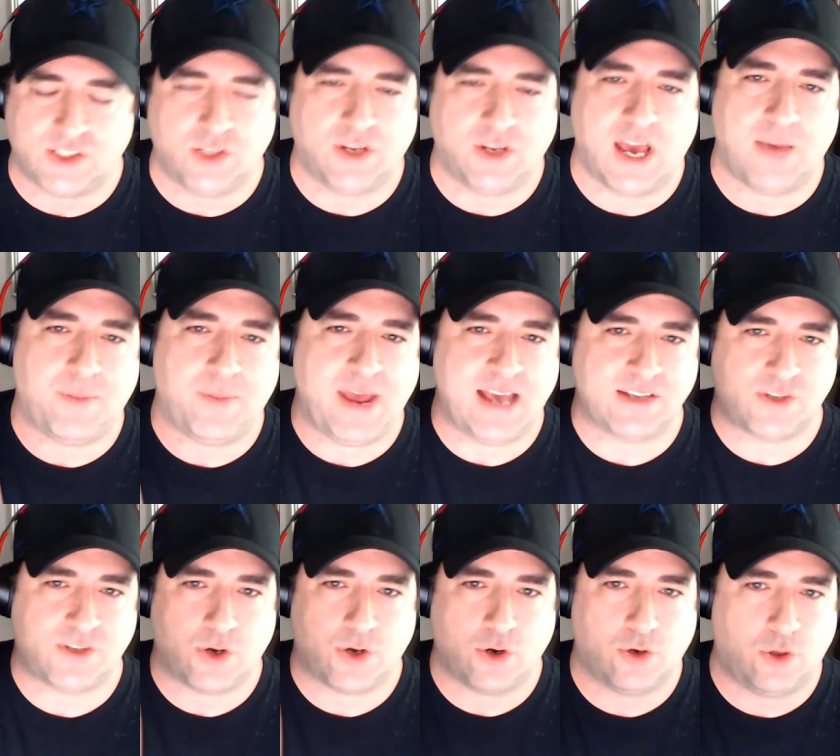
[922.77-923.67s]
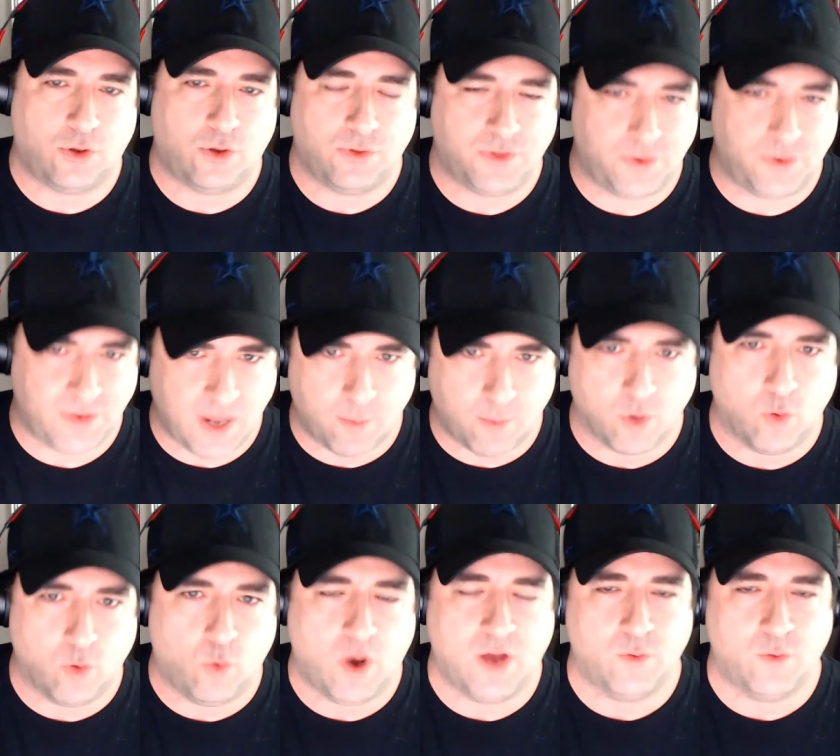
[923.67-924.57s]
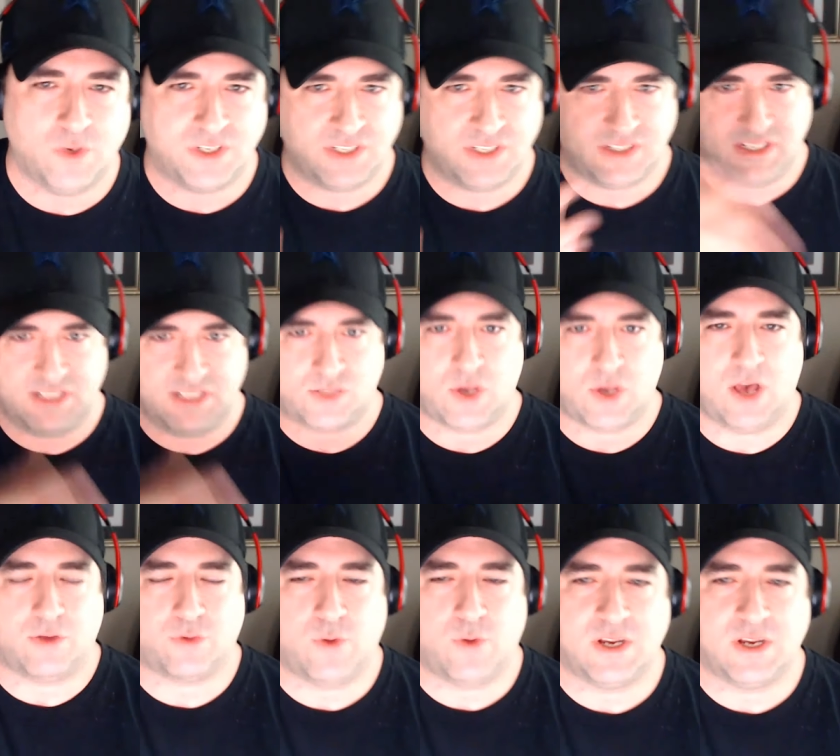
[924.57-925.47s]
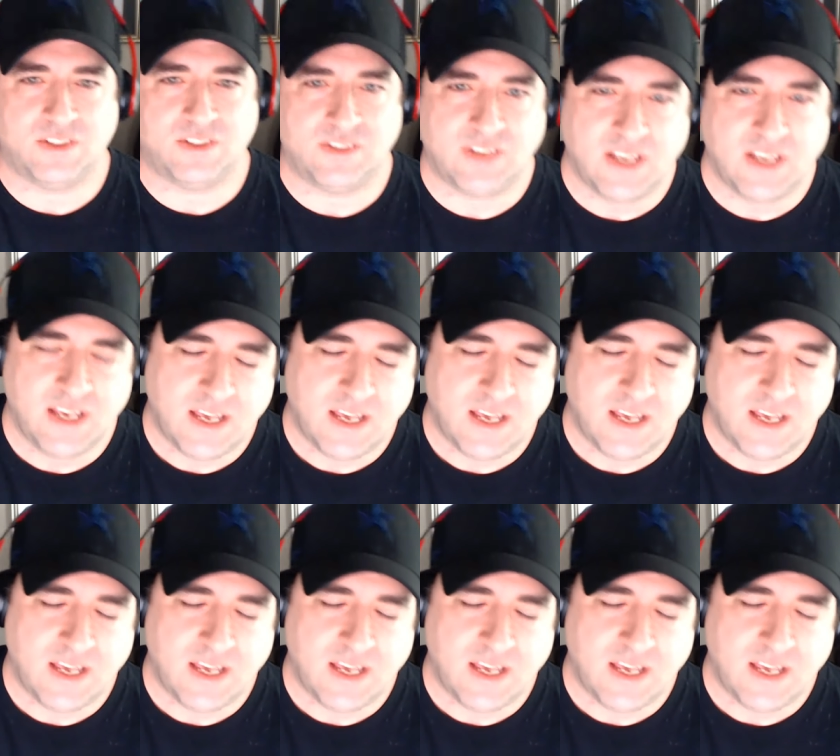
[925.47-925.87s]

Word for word: So you got past hurdle number one, which is these health questions.